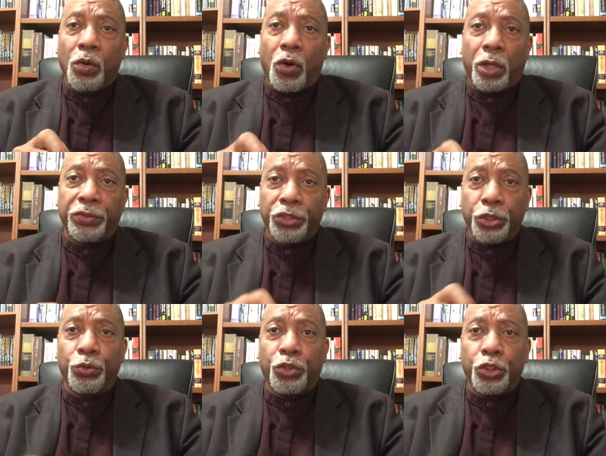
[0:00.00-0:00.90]
on
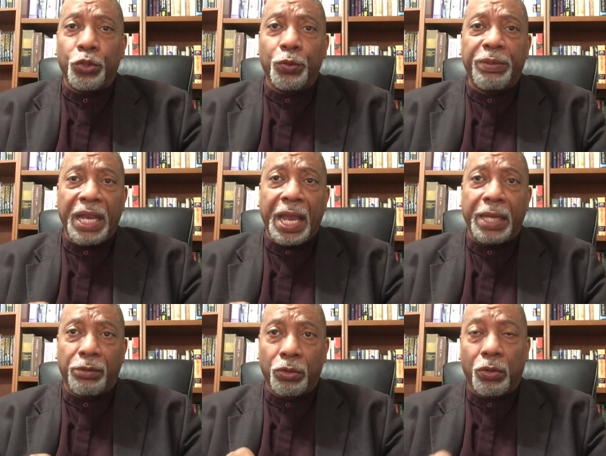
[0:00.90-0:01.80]
YouTube
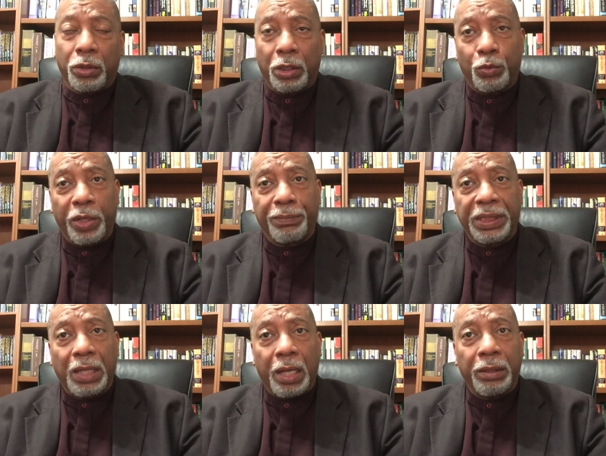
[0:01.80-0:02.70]
and on our
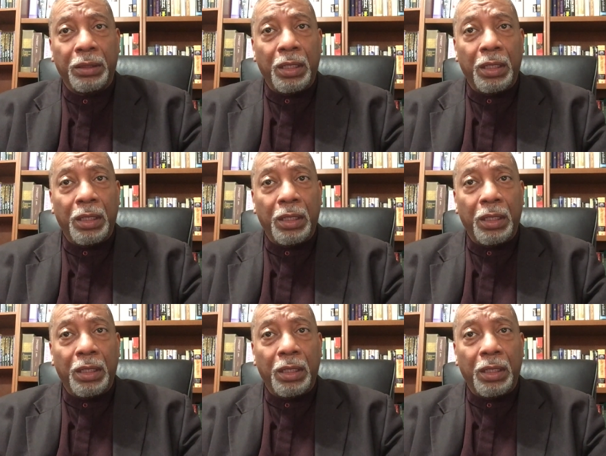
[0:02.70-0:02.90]
website,